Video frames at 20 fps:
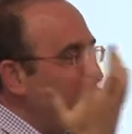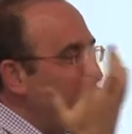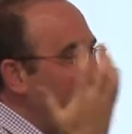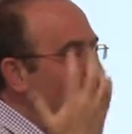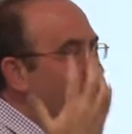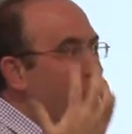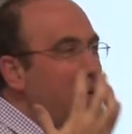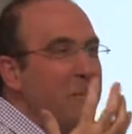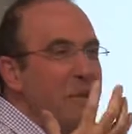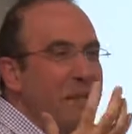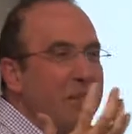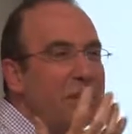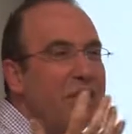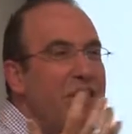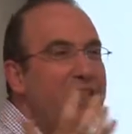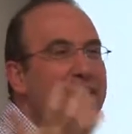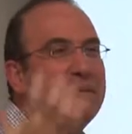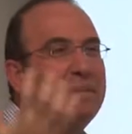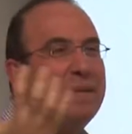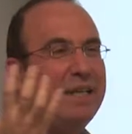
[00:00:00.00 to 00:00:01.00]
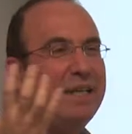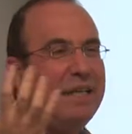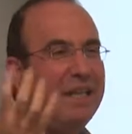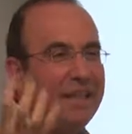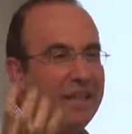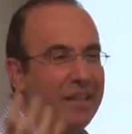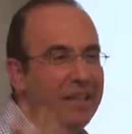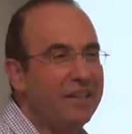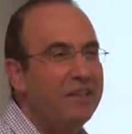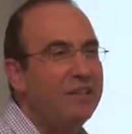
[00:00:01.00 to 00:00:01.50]
which I mentioned in the
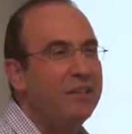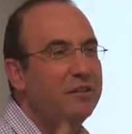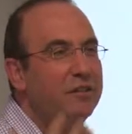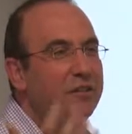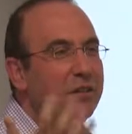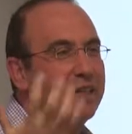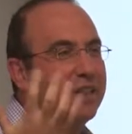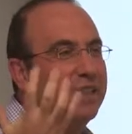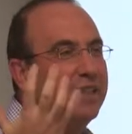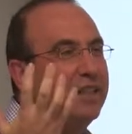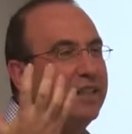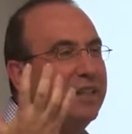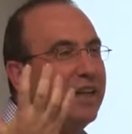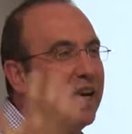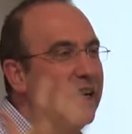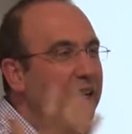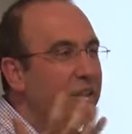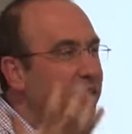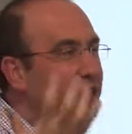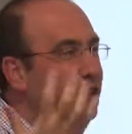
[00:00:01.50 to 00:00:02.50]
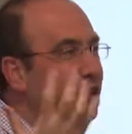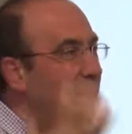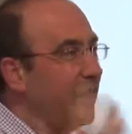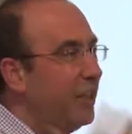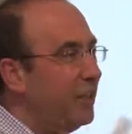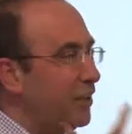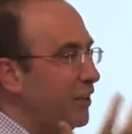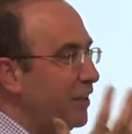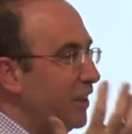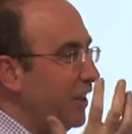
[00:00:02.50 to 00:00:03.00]
beginning for the color
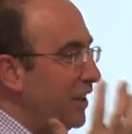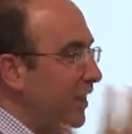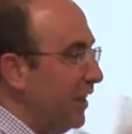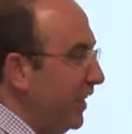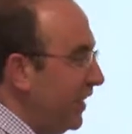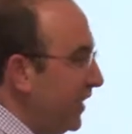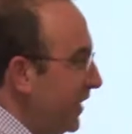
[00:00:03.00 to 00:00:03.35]
change in